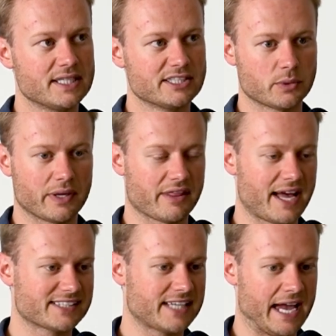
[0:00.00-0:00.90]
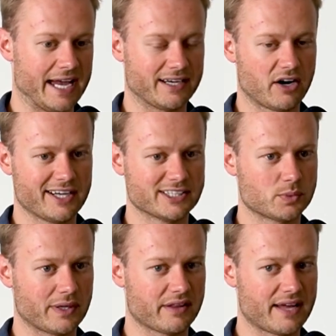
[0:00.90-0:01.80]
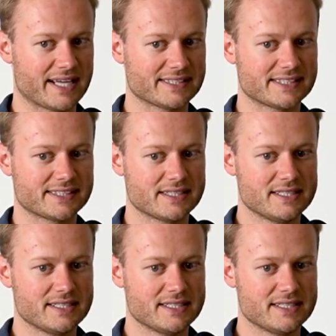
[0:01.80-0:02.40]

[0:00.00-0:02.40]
So whether that's care guides, whether that's